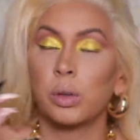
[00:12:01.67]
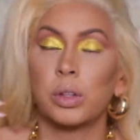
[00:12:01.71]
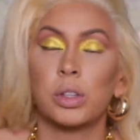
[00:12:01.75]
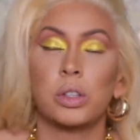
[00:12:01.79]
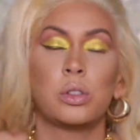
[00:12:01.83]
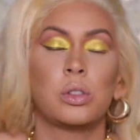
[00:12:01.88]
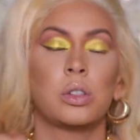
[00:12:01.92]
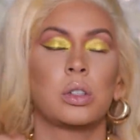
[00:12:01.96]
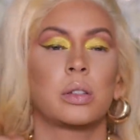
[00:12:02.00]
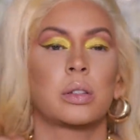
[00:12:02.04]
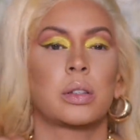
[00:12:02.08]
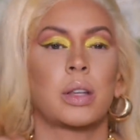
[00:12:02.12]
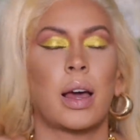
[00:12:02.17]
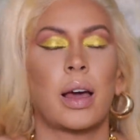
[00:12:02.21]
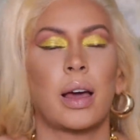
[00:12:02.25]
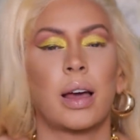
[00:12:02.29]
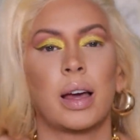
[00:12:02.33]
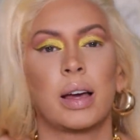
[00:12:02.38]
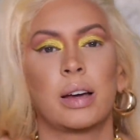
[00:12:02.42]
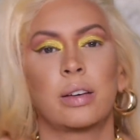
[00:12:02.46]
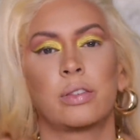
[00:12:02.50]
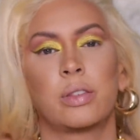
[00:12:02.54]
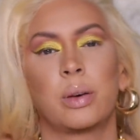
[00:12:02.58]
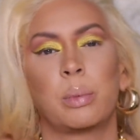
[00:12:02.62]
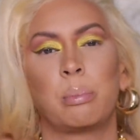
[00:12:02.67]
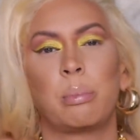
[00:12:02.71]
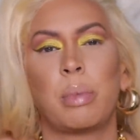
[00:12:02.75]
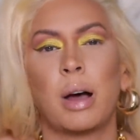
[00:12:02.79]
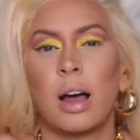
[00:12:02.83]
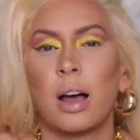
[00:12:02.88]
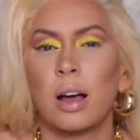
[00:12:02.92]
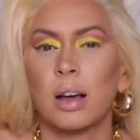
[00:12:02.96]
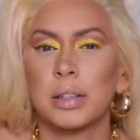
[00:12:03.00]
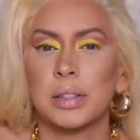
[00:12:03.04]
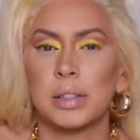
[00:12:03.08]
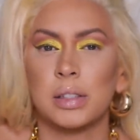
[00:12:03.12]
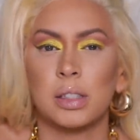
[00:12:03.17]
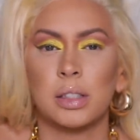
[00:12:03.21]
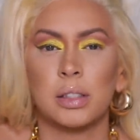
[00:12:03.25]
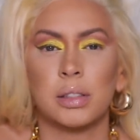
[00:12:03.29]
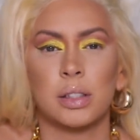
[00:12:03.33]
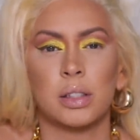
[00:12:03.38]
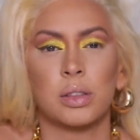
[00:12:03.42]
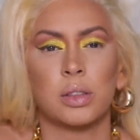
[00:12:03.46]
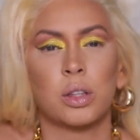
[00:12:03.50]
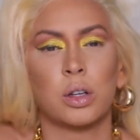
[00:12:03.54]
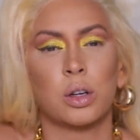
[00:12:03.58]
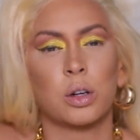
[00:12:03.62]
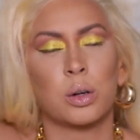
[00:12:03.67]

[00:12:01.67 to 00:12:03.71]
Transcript: you just have boxes in the